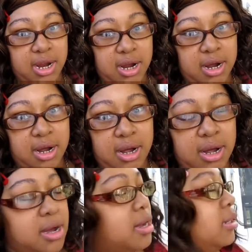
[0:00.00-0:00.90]
No.
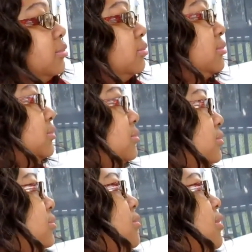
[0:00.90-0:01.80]

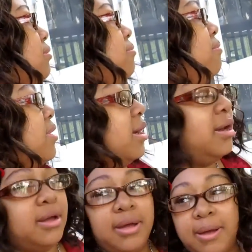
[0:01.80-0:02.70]
If I was to get
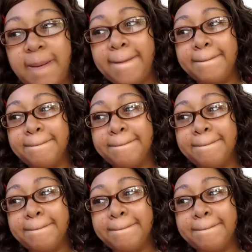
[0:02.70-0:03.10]
my hair braided